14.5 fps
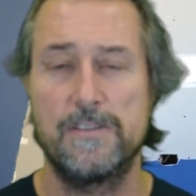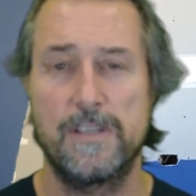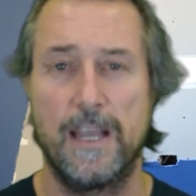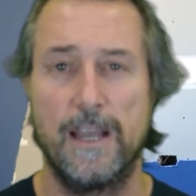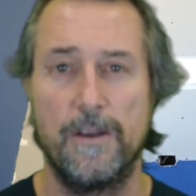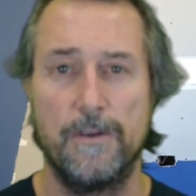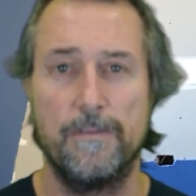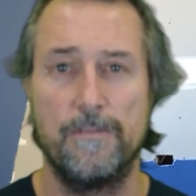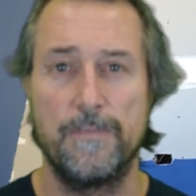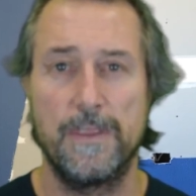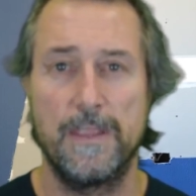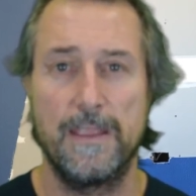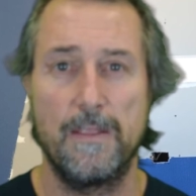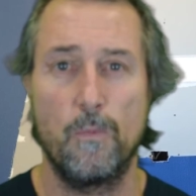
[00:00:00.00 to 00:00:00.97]

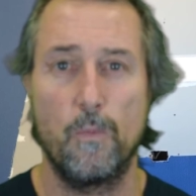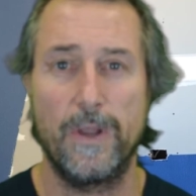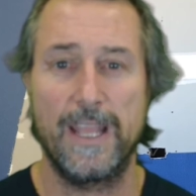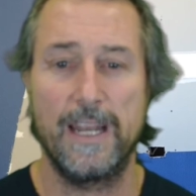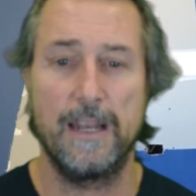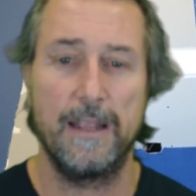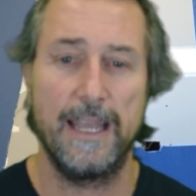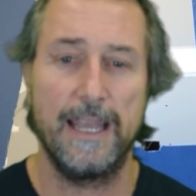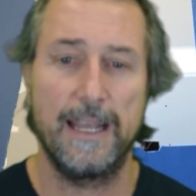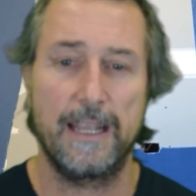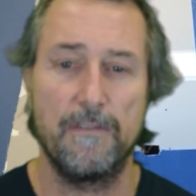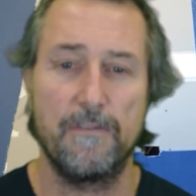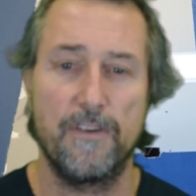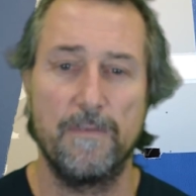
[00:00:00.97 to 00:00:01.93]
So we
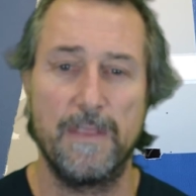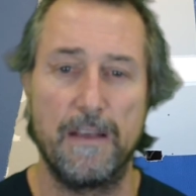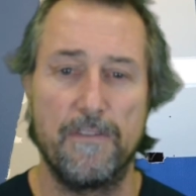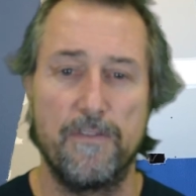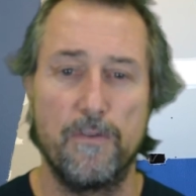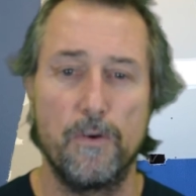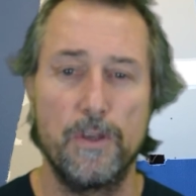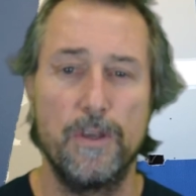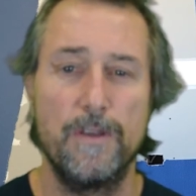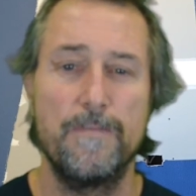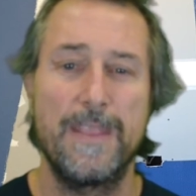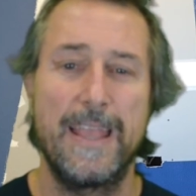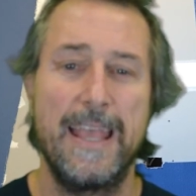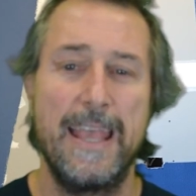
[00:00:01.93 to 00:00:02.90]
can confirm that for
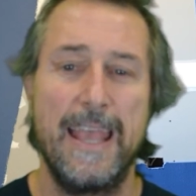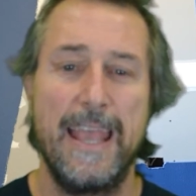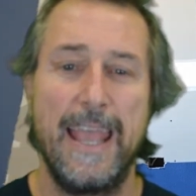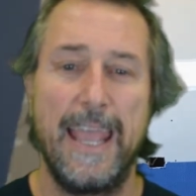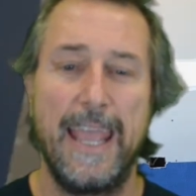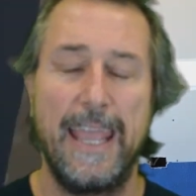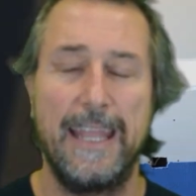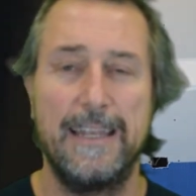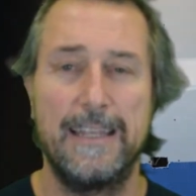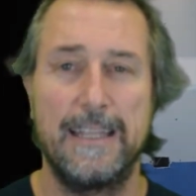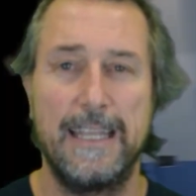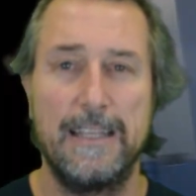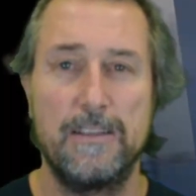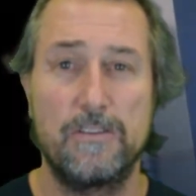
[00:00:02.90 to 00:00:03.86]
you.
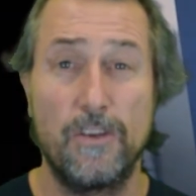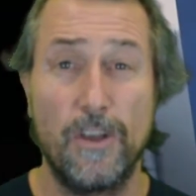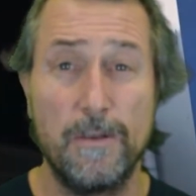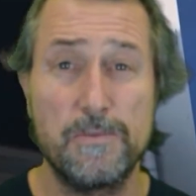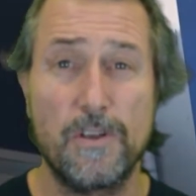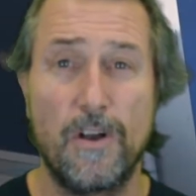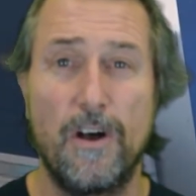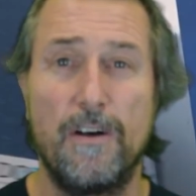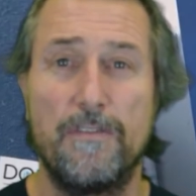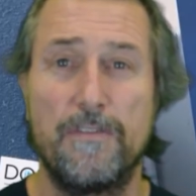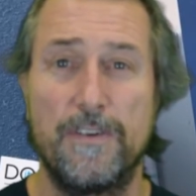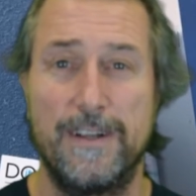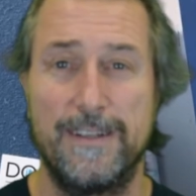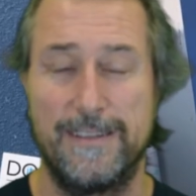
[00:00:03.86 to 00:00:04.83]
And in terms
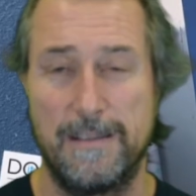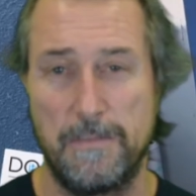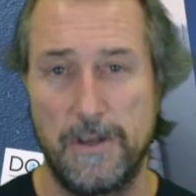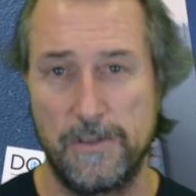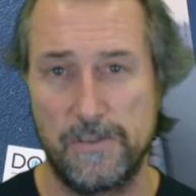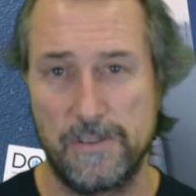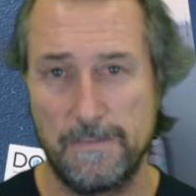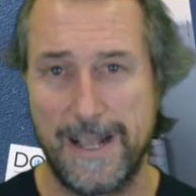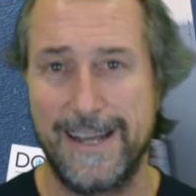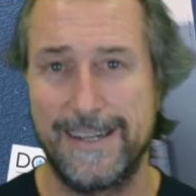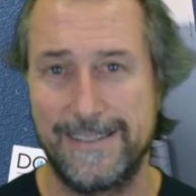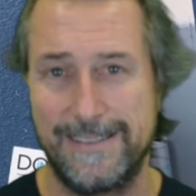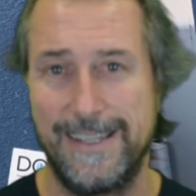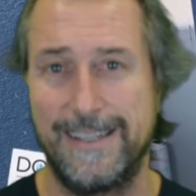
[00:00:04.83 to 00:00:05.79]
of the most
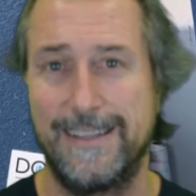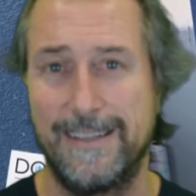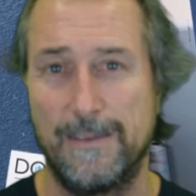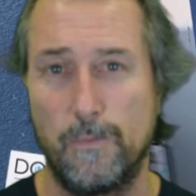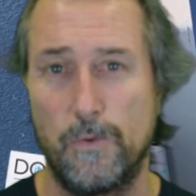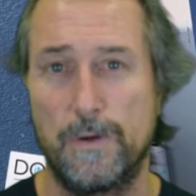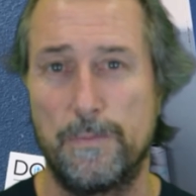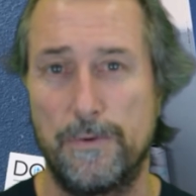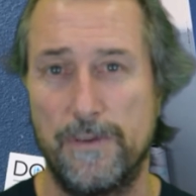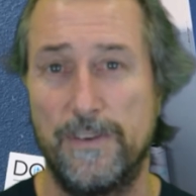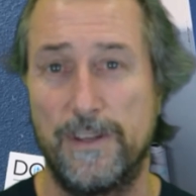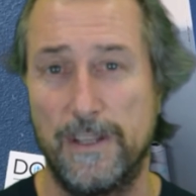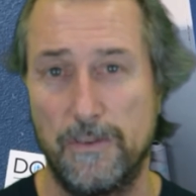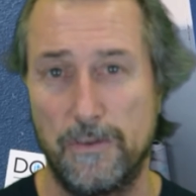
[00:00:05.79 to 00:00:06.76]
smartest thing that the
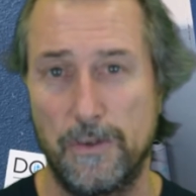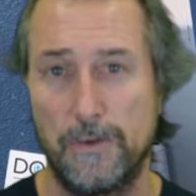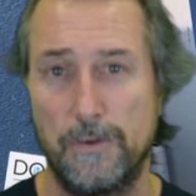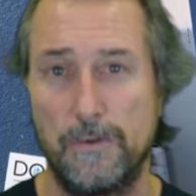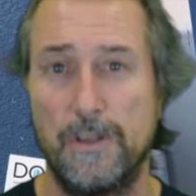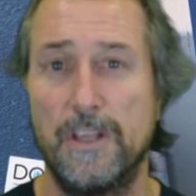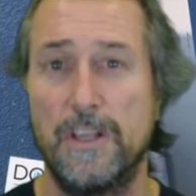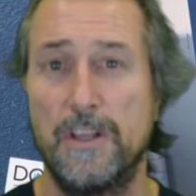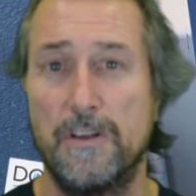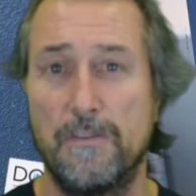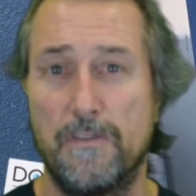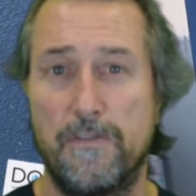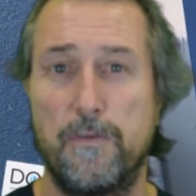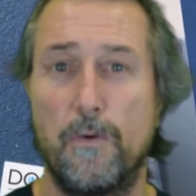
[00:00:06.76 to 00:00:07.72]
waterproofer can do
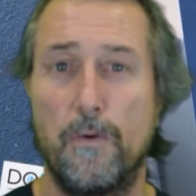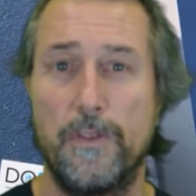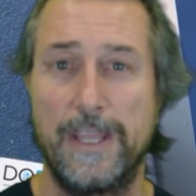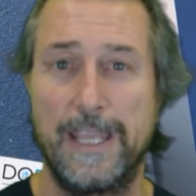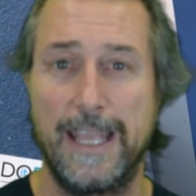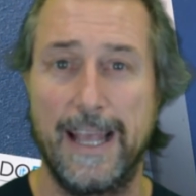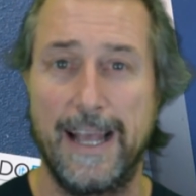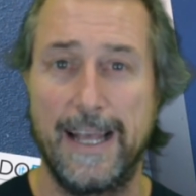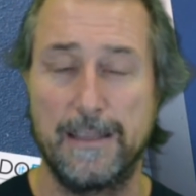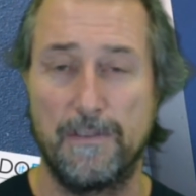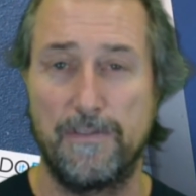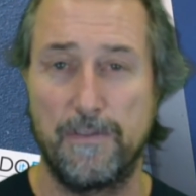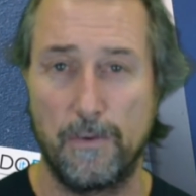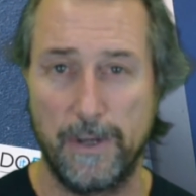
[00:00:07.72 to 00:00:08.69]
for the
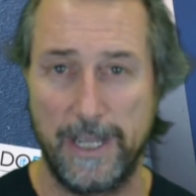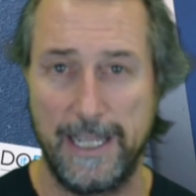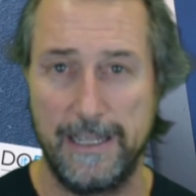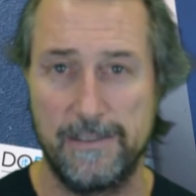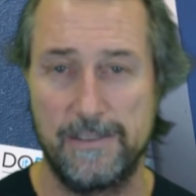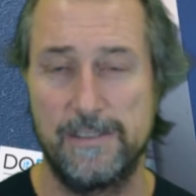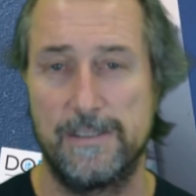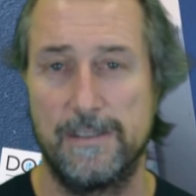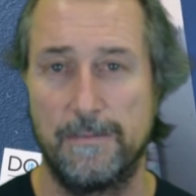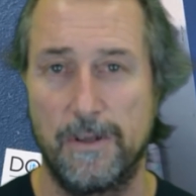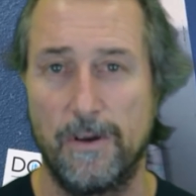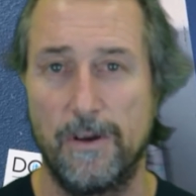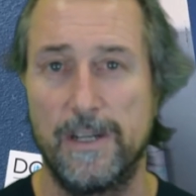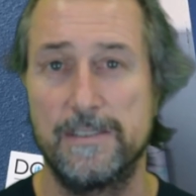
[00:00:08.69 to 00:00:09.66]
underfloor heating
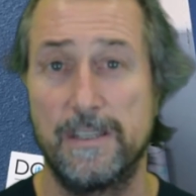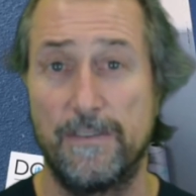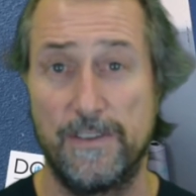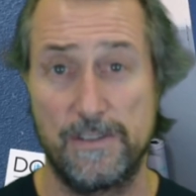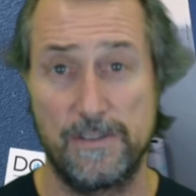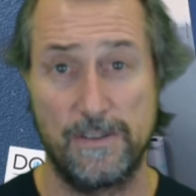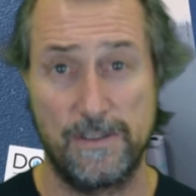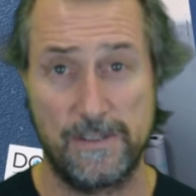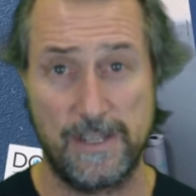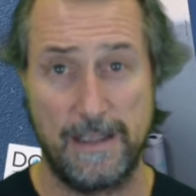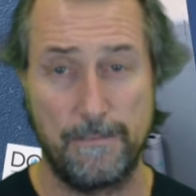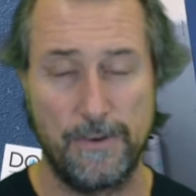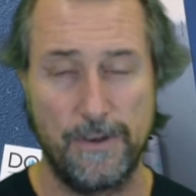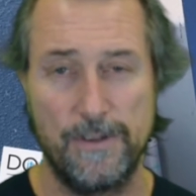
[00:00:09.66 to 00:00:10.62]
system, guys, if it's not the
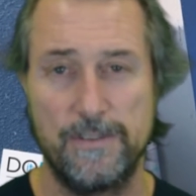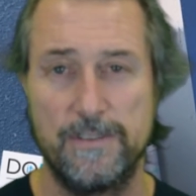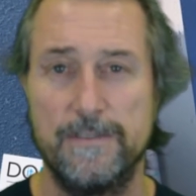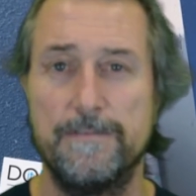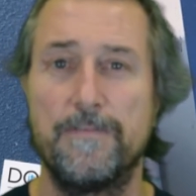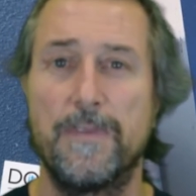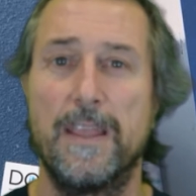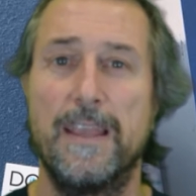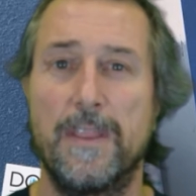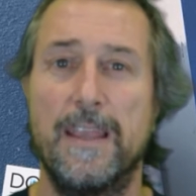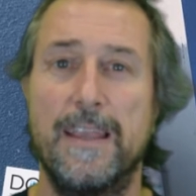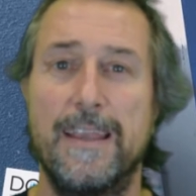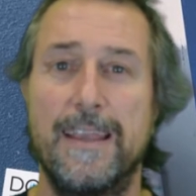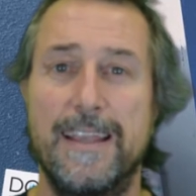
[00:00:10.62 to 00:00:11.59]
same person,
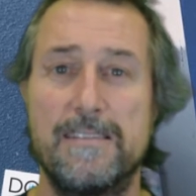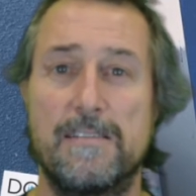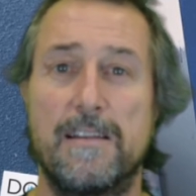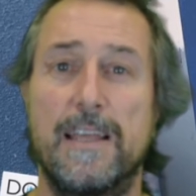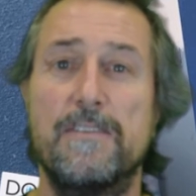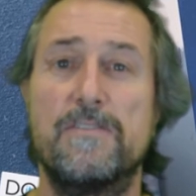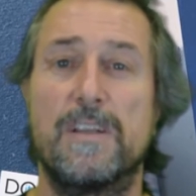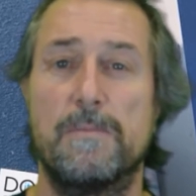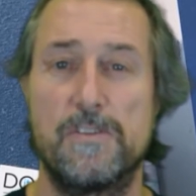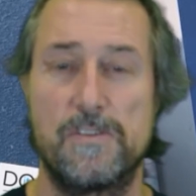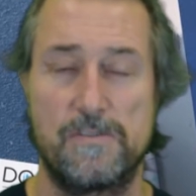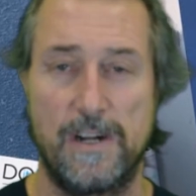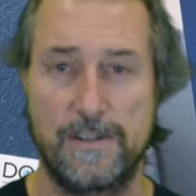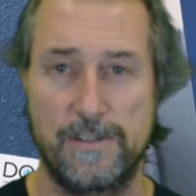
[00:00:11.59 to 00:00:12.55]
is leave some
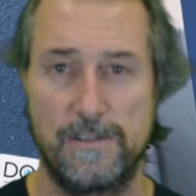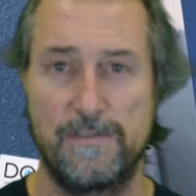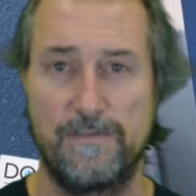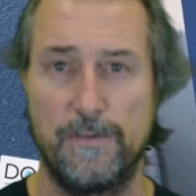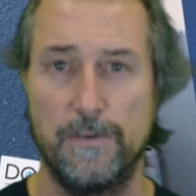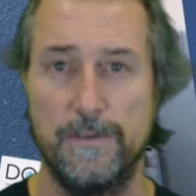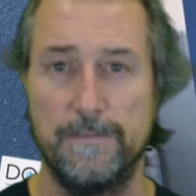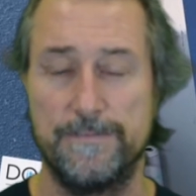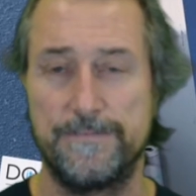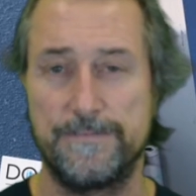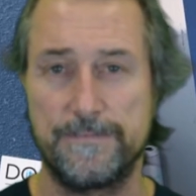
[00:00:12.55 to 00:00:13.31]
instructions for them.